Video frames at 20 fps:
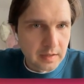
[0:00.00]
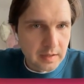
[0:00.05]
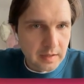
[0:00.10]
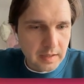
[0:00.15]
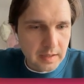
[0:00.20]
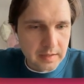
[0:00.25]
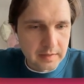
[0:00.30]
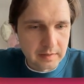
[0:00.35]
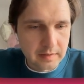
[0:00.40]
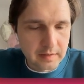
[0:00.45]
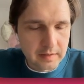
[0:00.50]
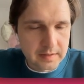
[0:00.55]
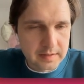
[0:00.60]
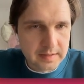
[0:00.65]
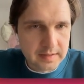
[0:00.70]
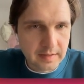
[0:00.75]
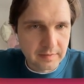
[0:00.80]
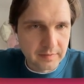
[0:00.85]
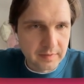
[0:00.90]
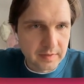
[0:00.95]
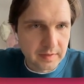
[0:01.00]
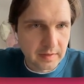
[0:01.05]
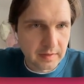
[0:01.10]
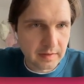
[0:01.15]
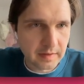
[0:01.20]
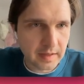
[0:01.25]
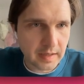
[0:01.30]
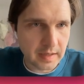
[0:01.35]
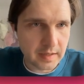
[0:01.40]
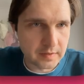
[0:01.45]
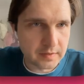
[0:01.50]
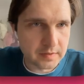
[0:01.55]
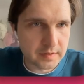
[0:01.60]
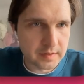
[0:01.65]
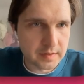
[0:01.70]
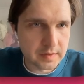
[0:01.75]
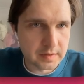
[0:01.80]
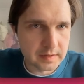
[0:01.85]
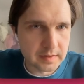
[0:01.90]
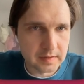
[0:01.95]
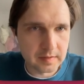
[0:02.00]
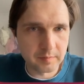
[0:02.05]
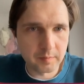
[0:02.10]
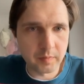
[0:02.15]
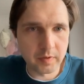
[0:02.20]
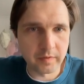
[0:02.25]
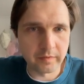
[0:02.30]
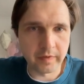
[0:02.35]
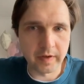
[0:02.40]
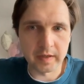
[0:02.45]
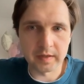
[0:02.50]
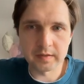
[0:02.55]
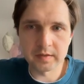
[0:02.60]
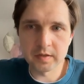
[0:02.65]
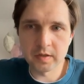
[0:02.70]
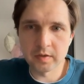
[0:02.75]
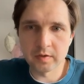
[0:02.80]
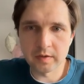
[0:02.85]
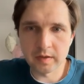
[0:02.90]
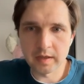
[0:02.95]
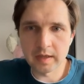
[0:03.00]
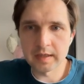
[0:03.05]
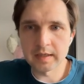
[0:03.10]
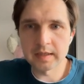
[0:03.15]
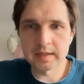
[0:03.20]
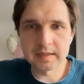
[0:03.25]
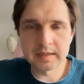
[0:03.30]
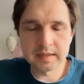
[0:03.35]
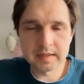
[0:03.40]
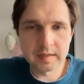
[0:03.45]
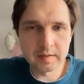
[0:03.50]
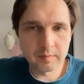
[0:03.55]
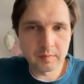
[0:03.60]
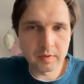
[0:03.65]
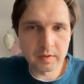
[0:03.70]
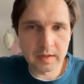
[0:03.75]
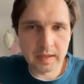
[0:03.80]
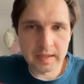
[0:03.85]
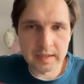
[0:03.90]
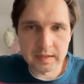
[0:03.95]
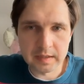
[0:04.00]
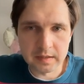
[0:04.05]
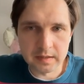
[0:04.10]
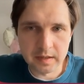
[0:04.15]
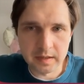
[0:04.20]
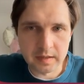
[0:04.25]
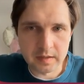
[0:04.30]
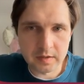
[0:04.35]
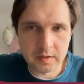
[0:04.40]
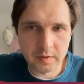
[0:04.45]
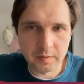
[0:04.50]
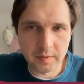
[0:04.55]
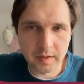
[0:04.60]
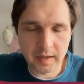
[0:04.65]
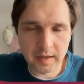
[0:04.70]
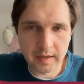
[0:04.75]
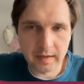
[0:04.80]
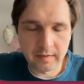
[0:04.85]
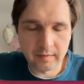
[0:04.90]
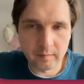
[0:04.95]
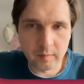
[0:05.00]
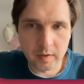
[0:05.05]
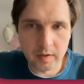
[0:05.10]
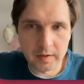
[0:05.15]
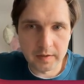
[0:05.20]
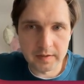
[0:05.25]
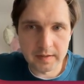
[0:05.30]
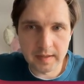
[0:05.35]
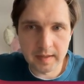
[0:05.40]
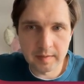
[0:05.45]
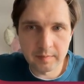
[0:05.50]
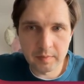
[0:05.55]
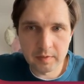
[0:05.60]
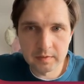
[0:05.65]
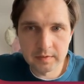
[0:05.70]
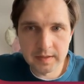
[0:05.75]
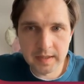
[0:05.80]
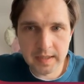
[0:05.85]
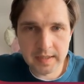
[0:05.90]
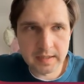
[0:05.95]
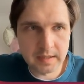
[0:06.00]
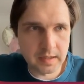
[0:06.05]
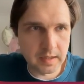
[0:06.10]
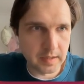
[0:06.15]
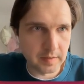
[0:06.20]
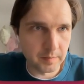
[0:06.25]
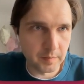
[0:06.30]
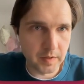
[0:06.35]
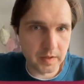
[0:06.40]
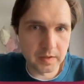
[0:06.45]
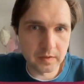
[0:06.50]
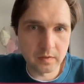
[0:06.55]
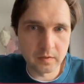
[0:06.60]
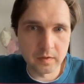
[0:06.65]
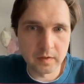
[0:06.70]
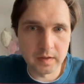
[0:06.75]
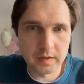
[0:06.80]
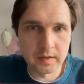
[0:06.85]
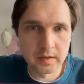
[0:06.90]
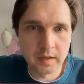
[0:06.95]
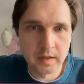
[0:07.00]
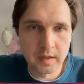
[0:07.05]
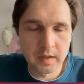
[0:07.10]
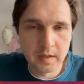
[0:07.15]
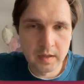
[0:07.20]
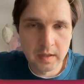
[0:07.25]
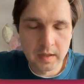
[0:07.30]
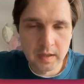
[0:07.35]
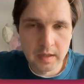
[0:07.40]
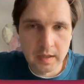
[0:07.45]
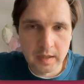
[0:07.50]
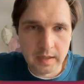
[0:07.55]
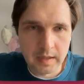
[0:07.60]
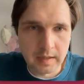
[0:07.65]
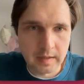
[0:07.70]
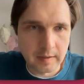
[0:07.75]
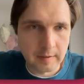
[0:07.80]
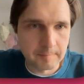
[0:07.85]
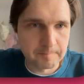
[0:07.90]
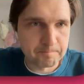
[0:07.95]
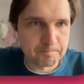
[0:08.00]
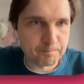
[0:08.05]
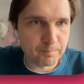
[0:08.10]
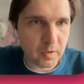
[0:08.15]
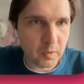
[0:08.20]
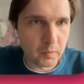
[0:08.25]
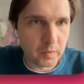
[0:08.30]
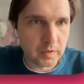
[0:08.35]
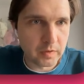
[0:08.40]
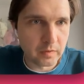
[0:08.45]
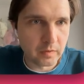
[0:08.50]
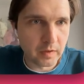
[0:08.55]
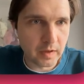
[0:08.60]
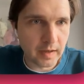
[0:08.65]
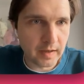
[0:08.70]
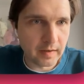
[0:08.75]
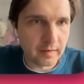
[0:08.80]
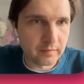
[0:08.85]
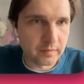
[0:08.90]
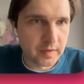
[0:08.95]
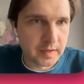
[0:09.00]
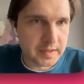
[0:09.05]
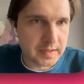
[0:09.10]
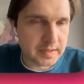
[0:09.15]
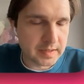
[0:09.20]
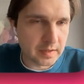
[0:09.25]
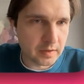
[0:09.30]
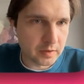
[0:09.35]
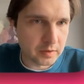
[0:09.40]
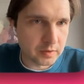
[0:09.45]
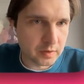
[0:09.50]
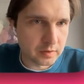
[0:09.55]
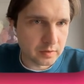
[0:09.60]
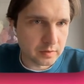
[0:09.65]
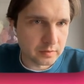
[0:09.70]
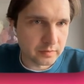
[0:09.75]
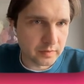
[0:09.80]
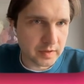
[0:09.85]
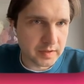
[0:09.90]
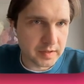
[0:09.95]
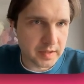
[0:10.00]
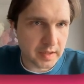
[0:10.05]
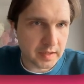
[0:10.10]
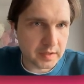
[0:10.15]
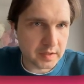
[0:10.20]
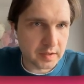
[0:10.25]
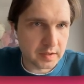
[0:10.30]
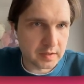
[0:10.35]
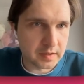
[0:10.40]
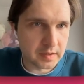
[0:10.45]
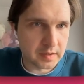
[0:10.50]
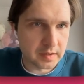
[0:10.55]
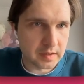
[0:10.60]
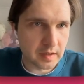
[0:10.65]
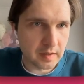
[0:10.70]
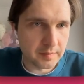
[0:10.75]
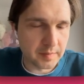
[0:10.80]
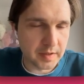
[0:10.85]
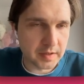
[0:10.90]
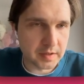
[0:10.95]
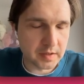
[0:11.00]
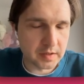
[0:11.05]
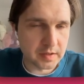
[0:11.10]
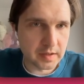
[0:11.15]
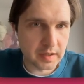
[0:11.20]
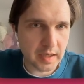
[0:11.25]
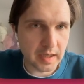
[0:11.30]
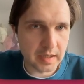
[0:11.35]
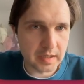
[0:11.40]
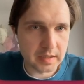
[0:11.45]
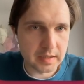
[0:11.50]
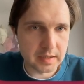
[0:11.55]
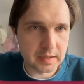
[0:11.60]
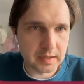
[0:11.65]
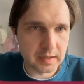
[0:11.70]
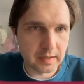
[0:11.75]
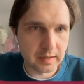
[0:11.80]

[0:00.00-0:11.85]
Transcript: at the 70,000. Perfect. So as simple as this. So we have bought Apple, Tesla, and Bitcoin. We do have, this is our total transactions. This is how much is cash you